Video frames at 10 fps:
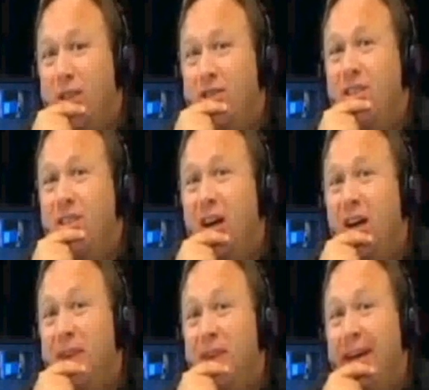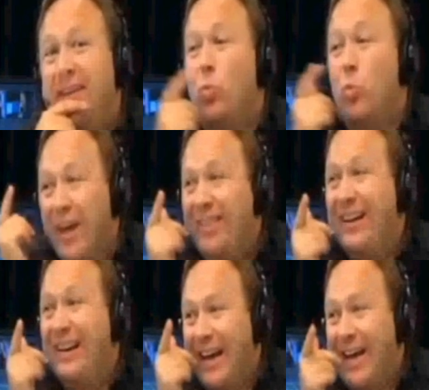auctions in Las Vegas
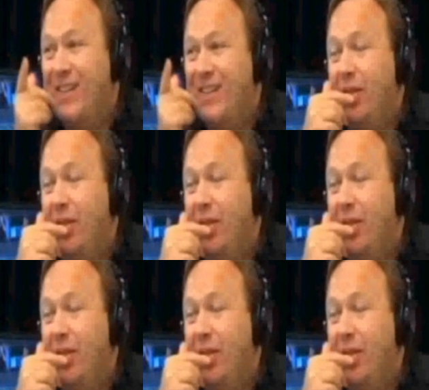with the kids